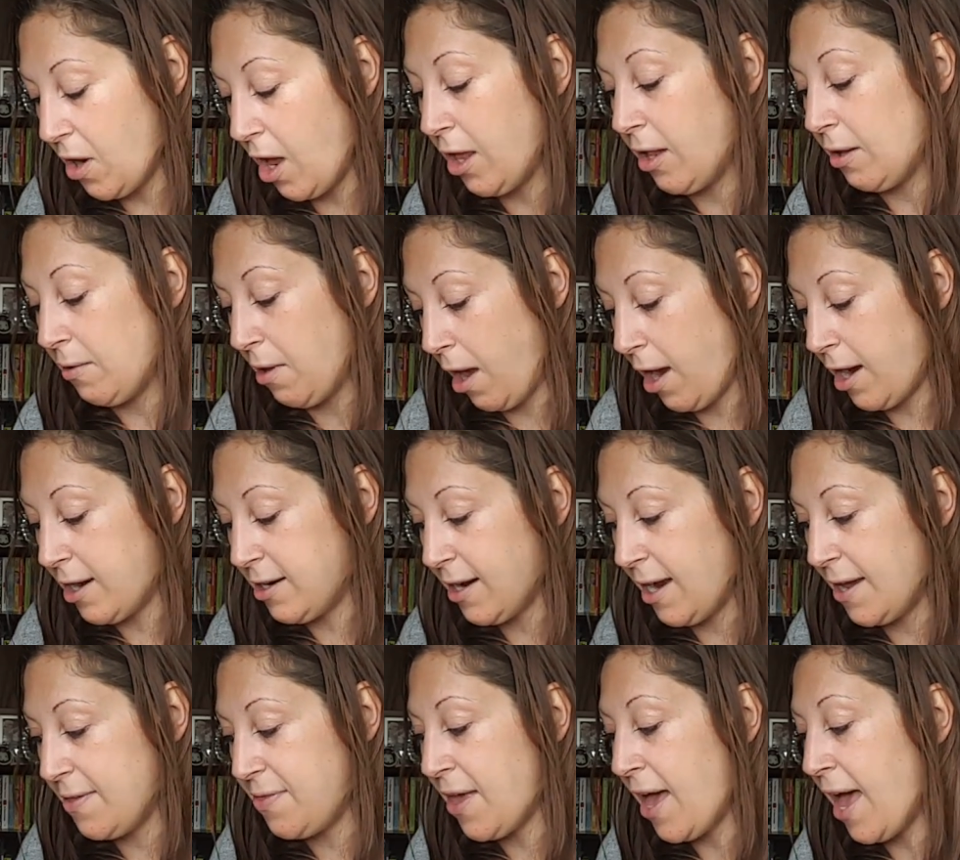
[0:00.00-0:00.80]
I'll
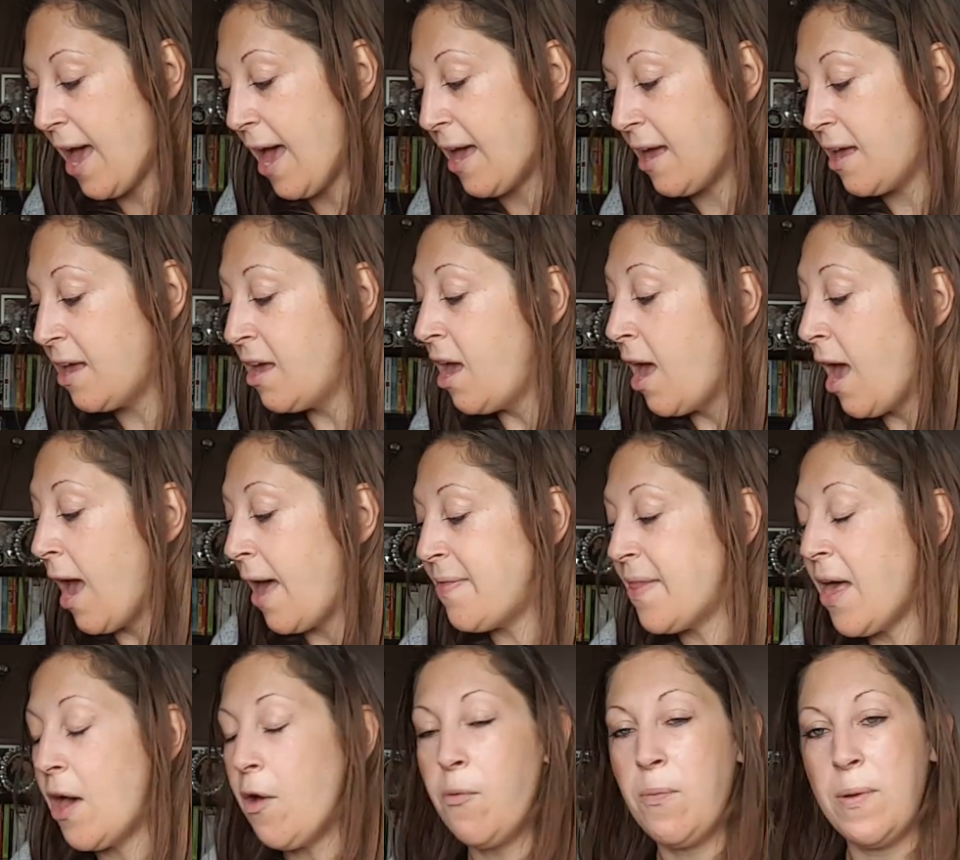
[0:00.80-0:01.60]
highlight that,
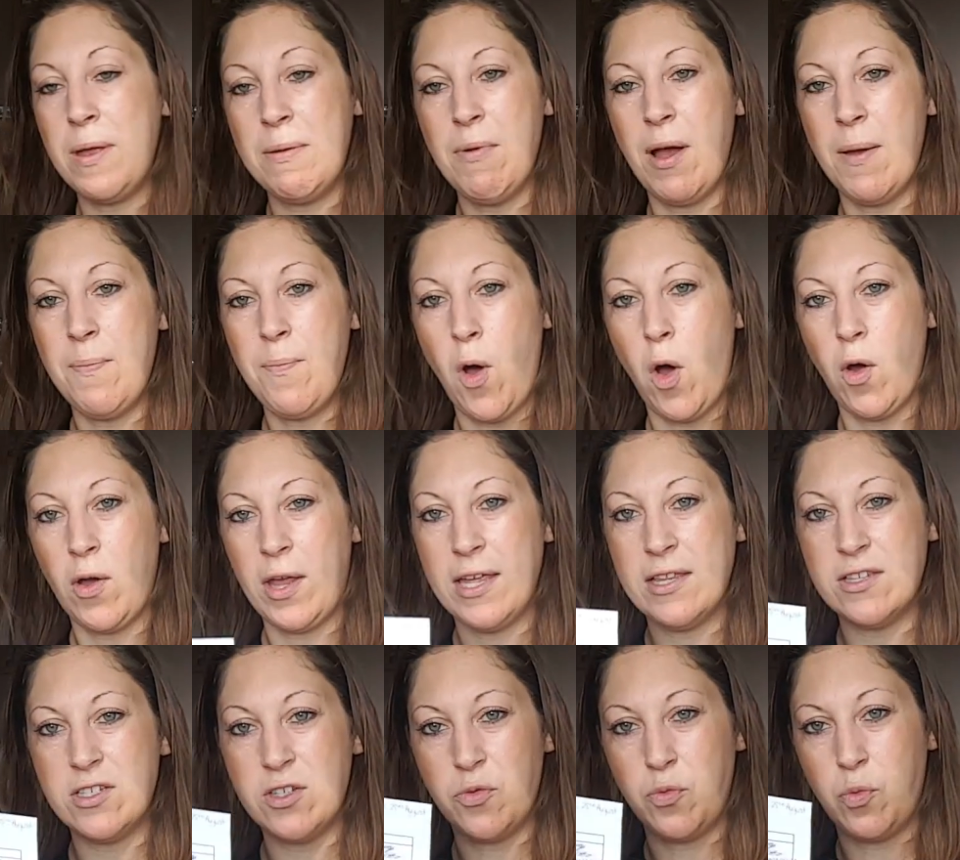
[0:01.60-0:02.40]
and that will be my
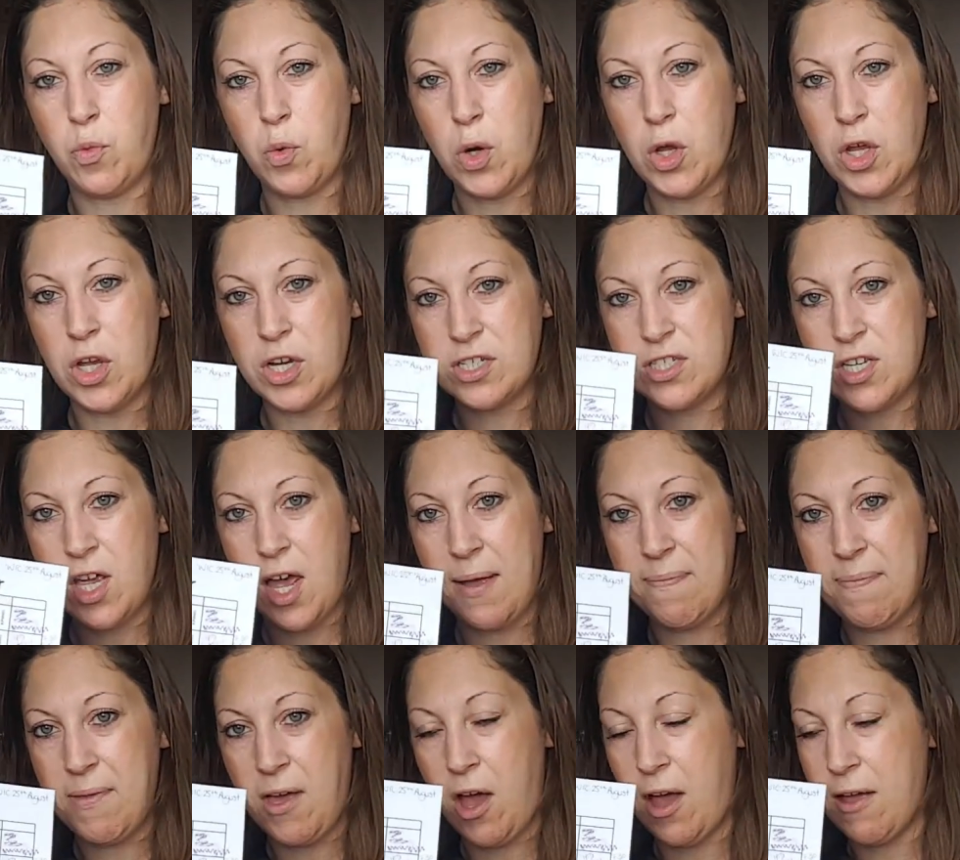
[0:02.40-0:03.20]
pockets of work
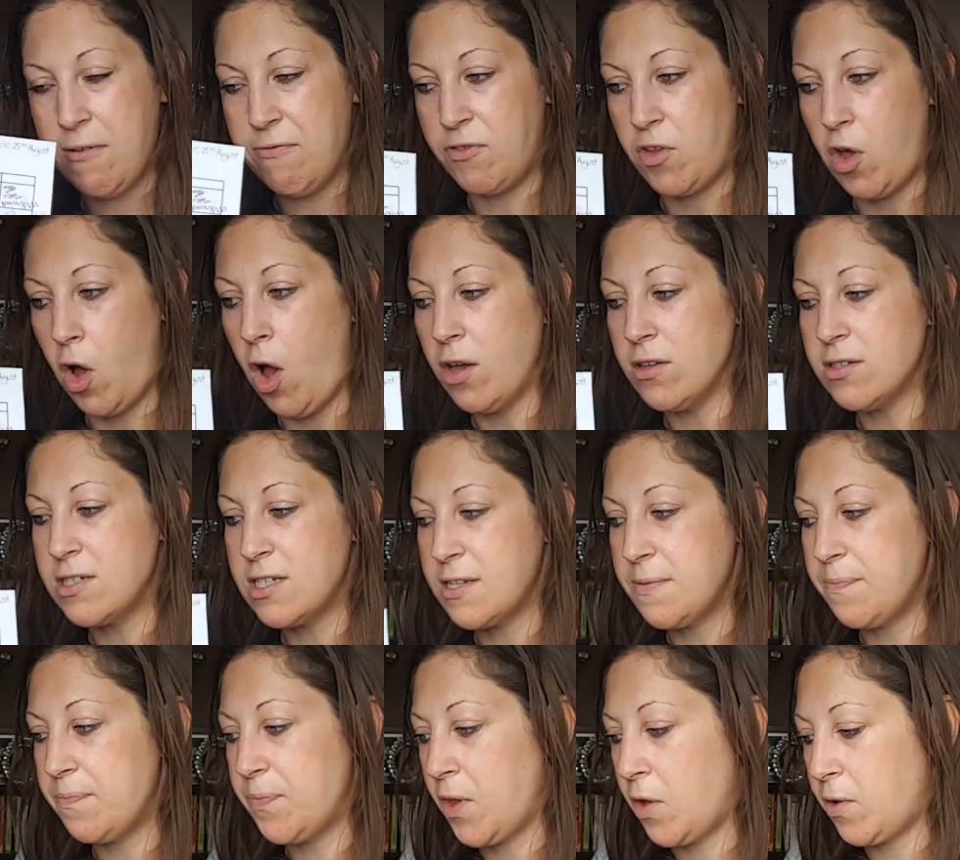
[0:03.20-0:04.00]
time that I've got.